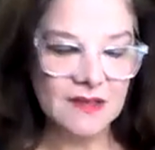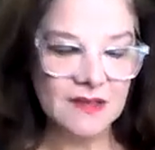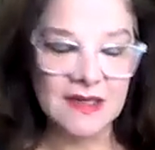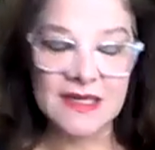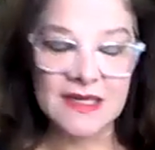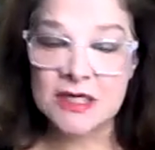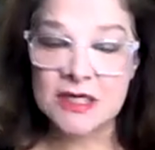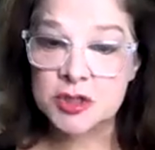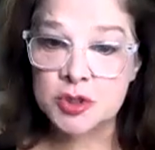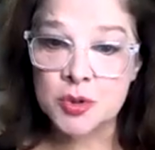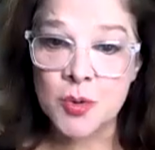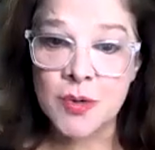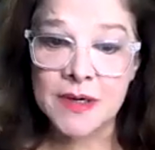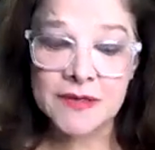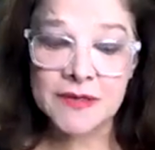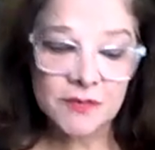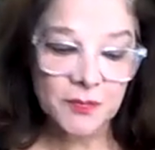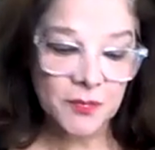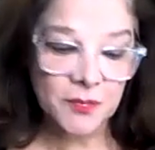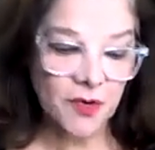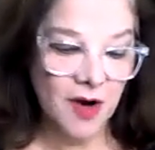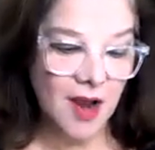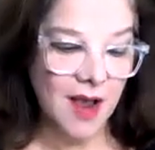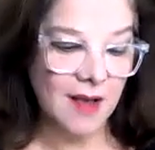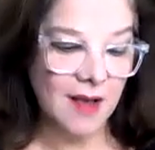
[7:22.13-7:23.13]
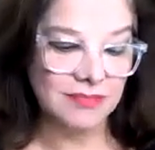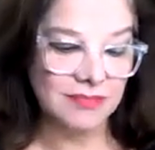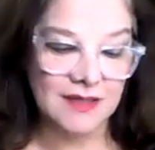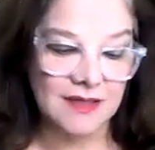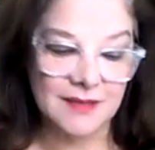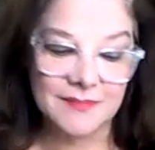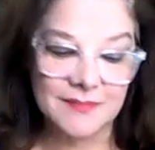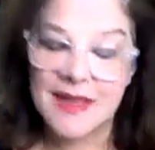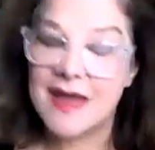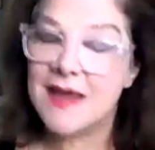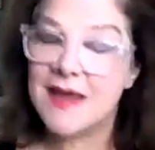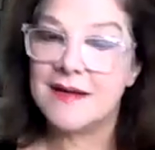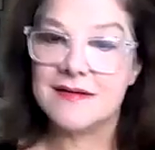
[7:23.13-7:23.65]
Enjoying the
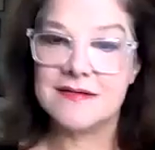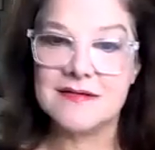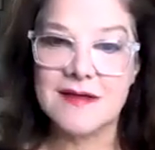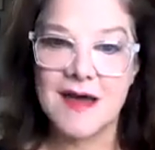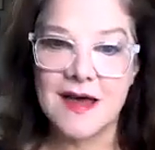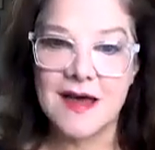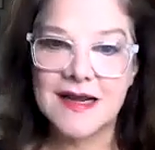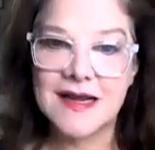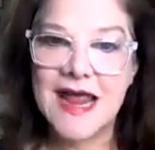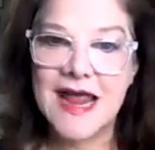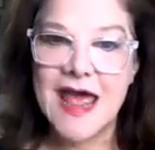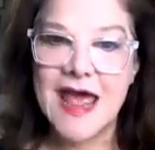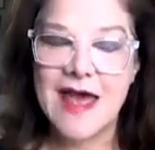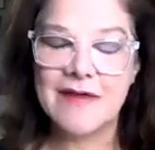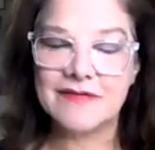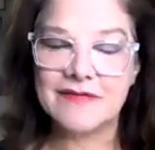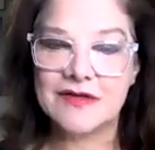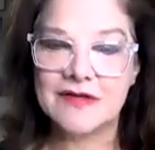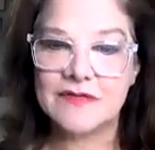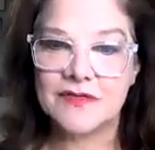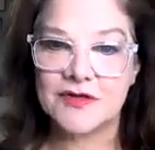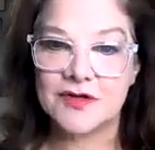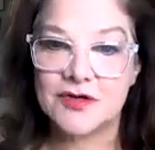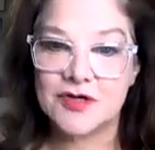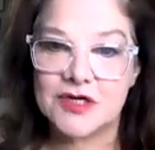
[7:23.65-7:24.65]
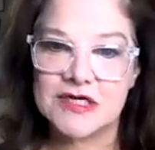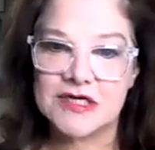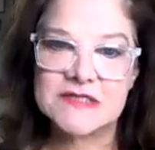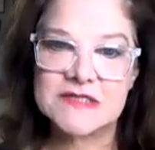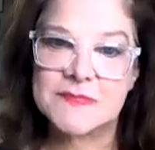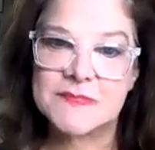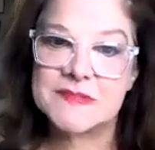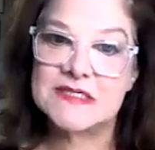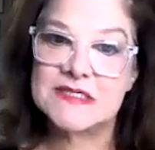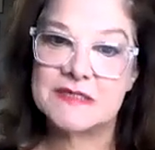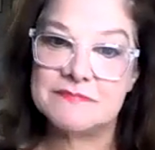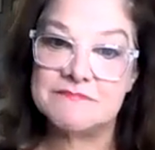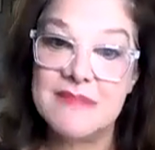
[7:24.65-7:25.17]
problem, not having the
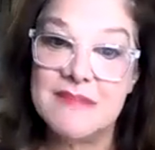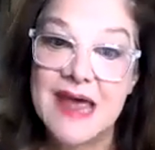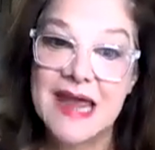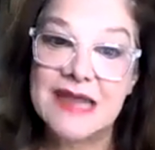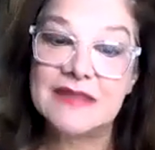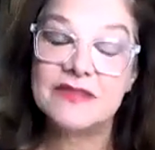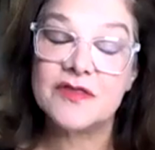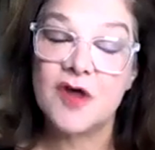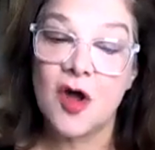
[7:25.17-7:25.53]
chutzpah to make